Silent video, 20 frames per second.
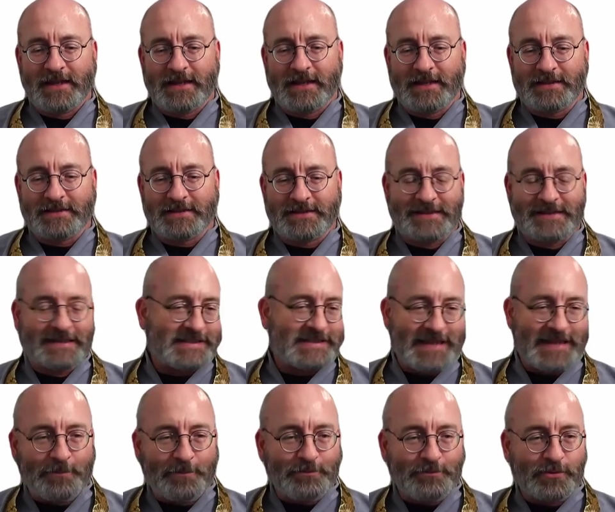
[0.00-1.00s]
his
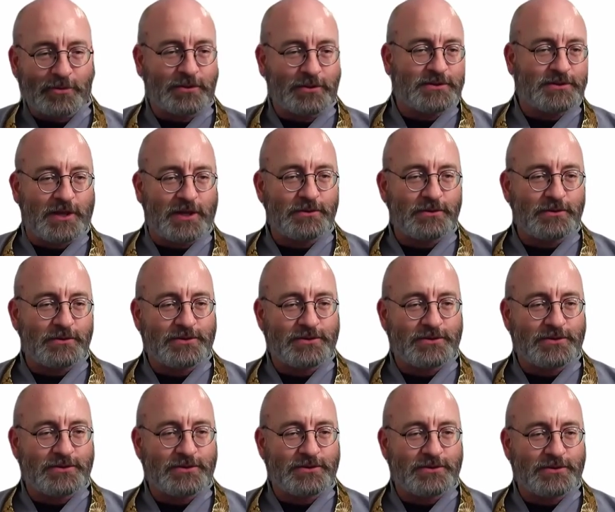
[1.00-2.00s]
disciples, those
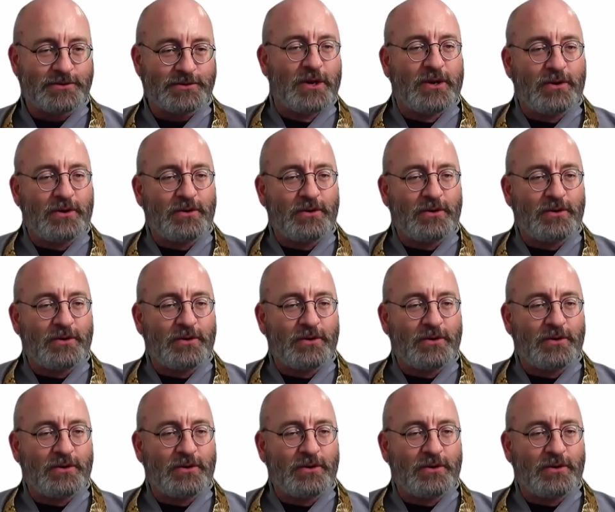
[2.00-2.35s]
who